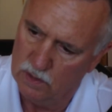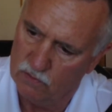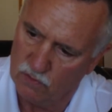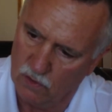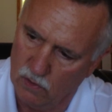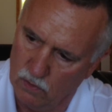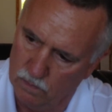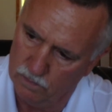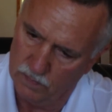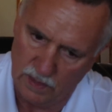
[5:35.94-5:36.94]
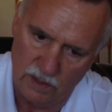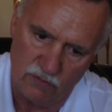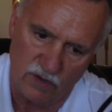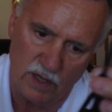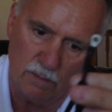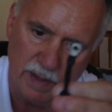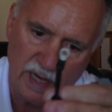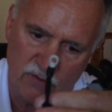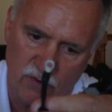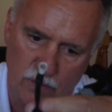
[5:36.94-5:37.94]
So the ECM
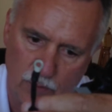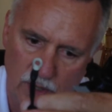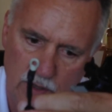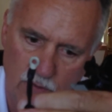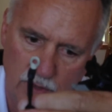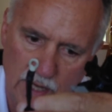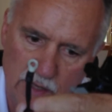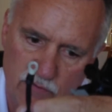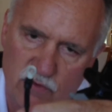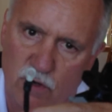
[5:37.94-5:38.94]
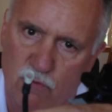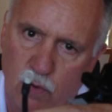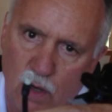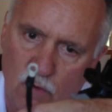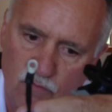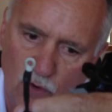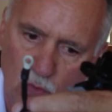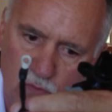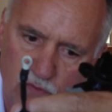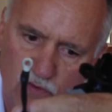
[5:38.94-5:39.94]
actually recreates the 12
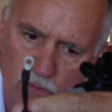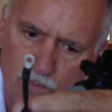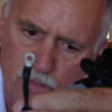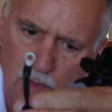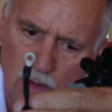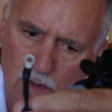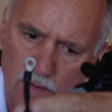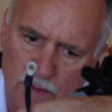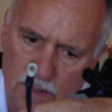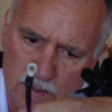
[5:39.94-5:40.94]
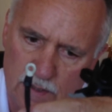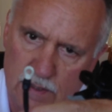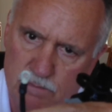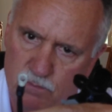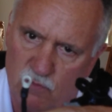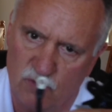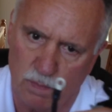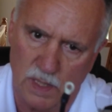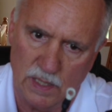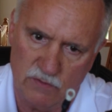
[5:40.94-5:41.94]
volts that
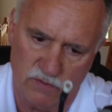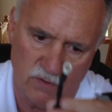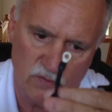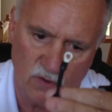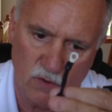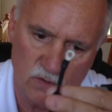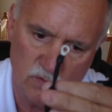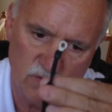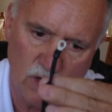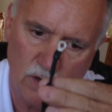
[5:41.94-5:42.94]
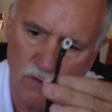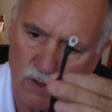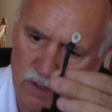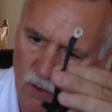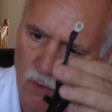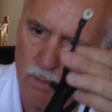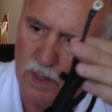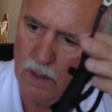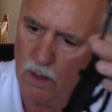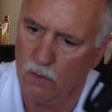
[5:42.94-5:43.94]
supplies the solenoid to open
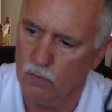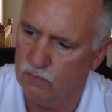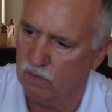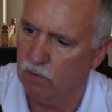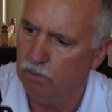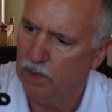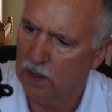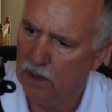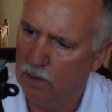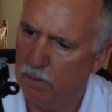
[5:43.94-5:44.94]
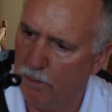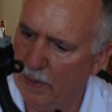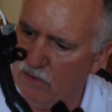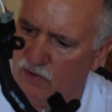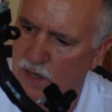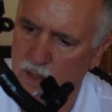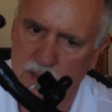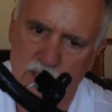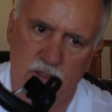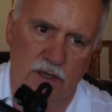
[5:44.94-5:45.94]
and close. So, but
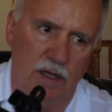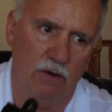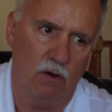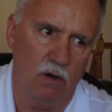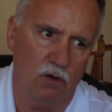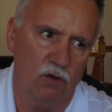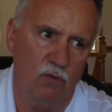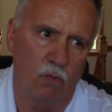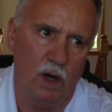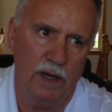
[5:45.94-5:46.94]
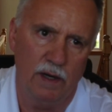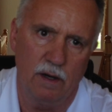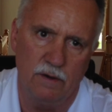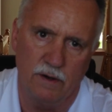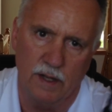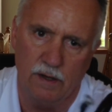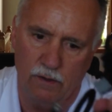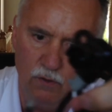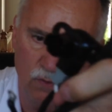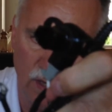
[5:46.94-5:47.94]
basically you're getting all good wire, you're getting
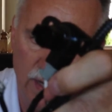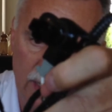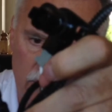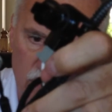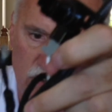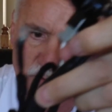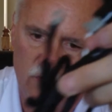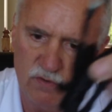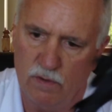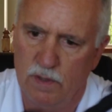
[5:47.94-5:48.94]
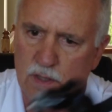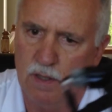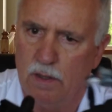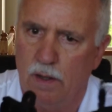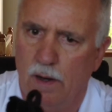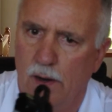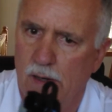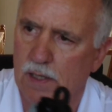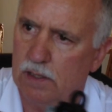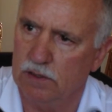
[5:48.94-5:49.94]
new connectors,
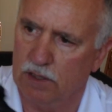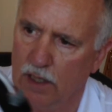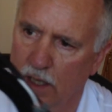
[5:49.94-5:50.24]
and